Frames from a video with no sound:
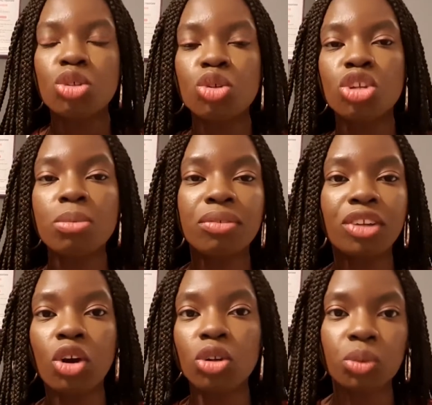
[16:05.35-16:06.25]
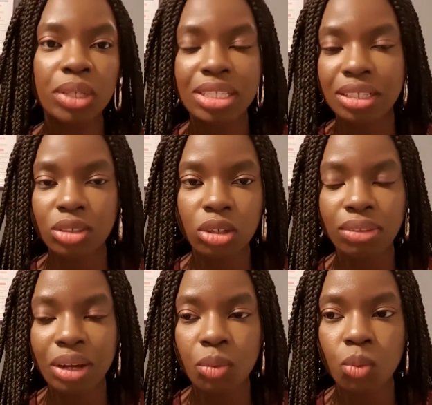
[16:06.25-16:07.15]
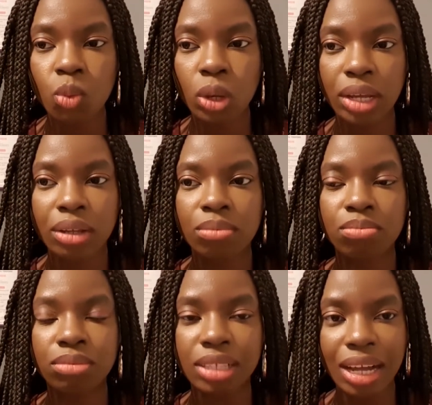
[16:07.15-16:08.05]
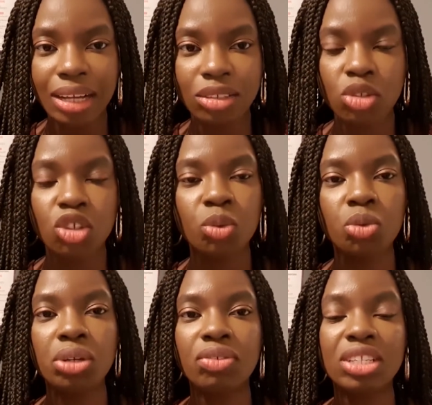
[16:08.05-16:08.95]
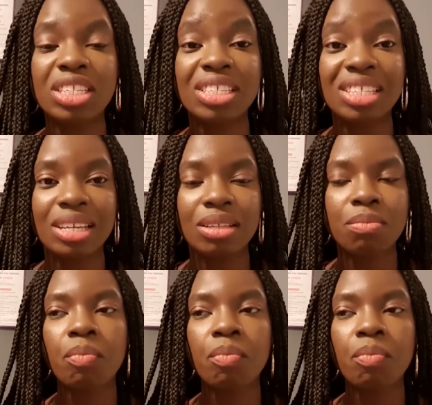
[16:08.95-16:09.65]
So some of the hallways and all of that were dark, so you wouldn't even see it.